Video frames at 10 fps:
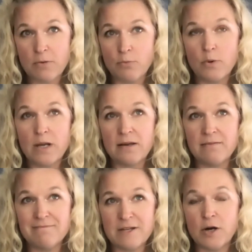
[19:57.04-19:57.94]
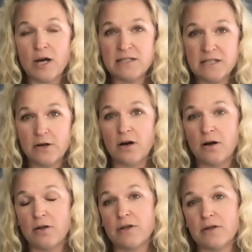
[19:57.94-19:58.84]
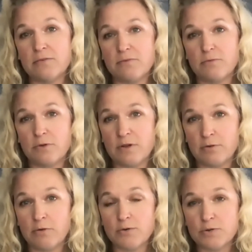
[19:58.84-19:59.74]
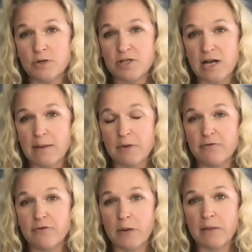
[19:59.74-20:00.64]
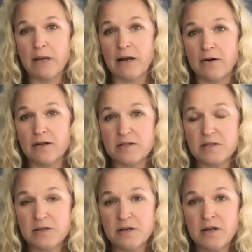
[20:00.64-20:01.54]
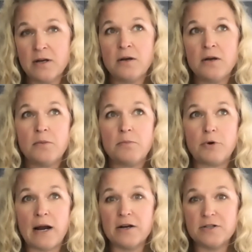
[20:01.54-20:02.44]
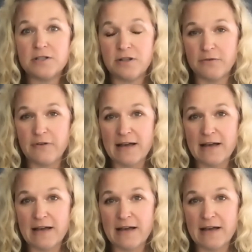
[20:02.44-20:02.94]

when, you know, I did all the grocery shopping for my parents prior to their